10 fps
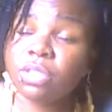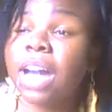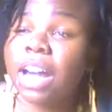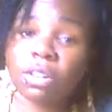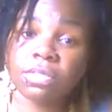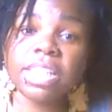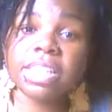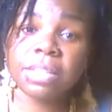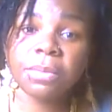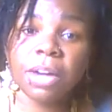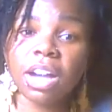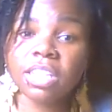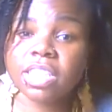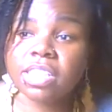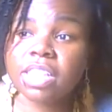You got off easy with
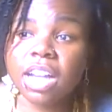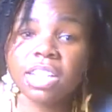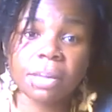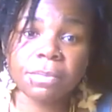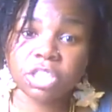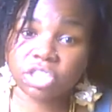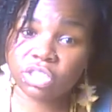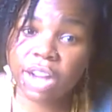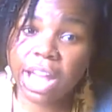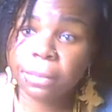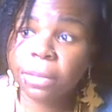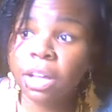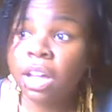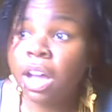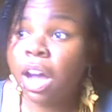her just cutting up your strap.